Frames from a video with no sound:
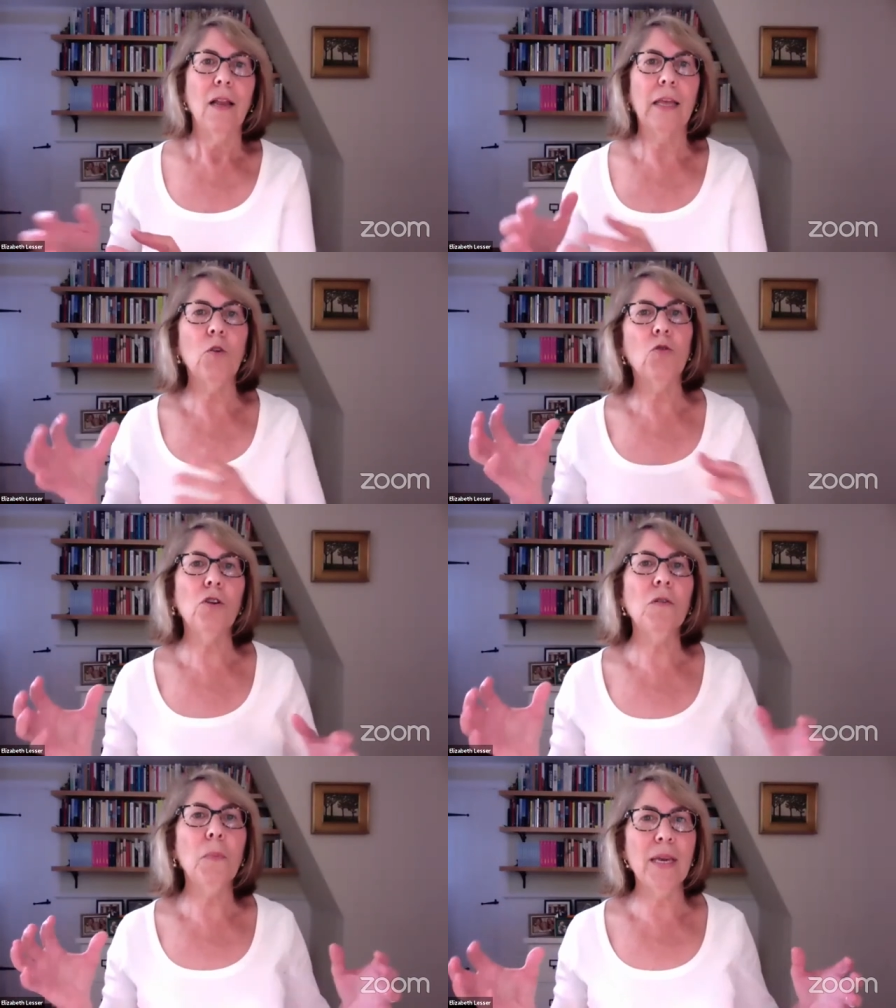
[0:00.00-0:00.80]
Like you
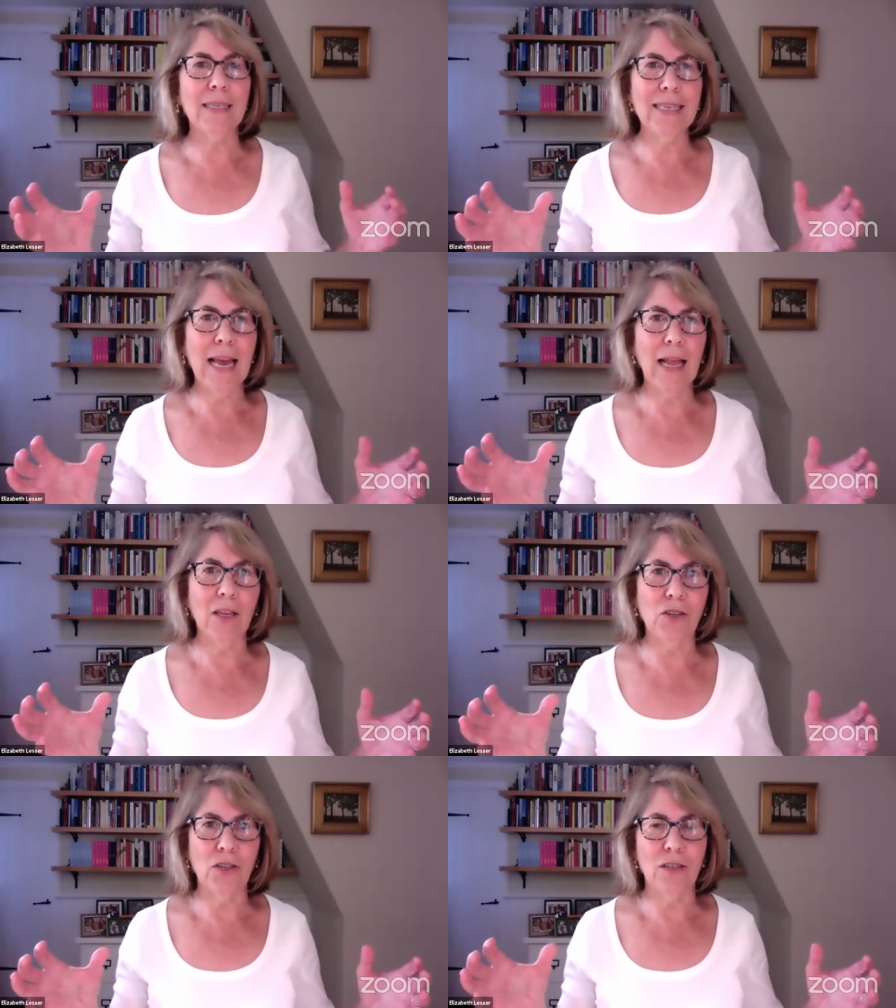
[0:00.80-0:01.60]
couldn't be
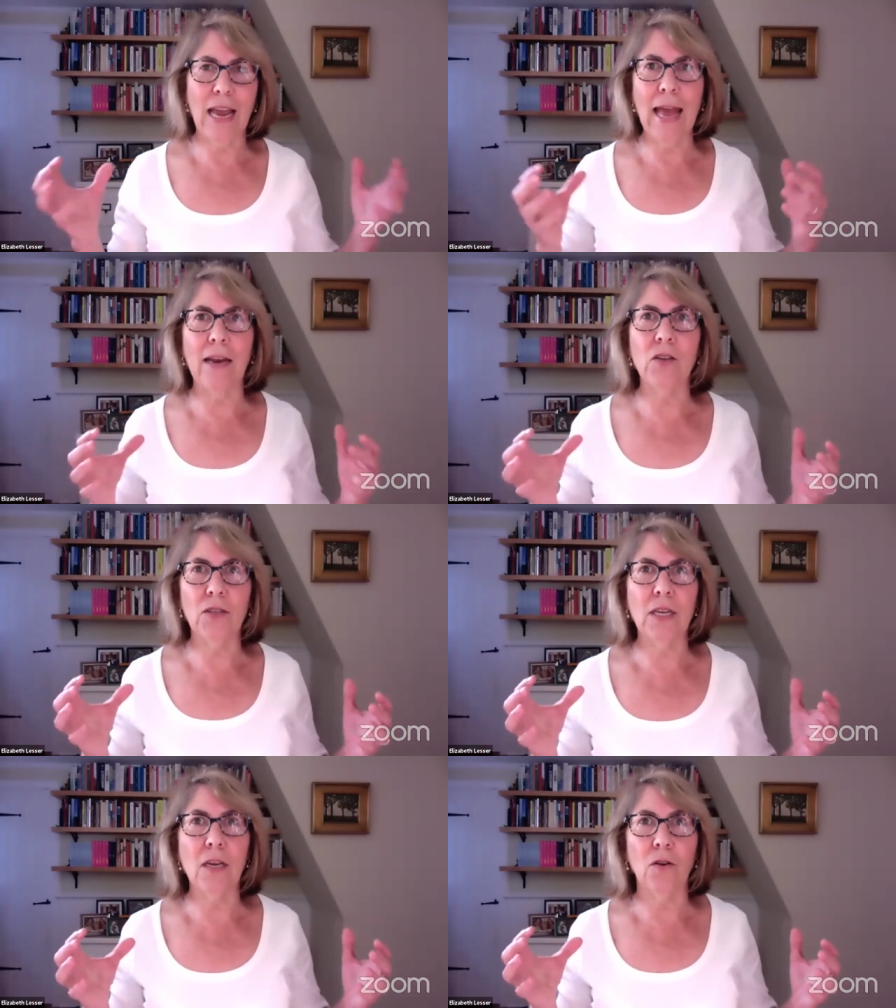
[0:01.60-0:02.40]
intelligent and a
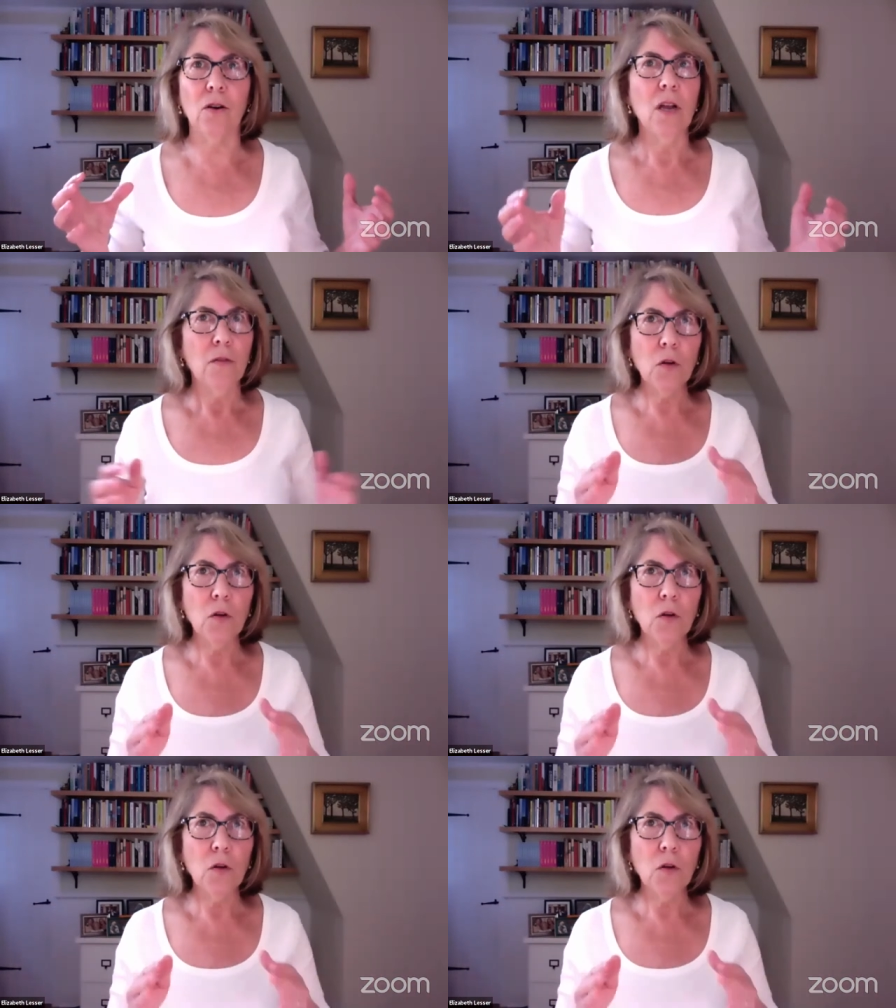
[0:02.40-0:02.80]
seeker.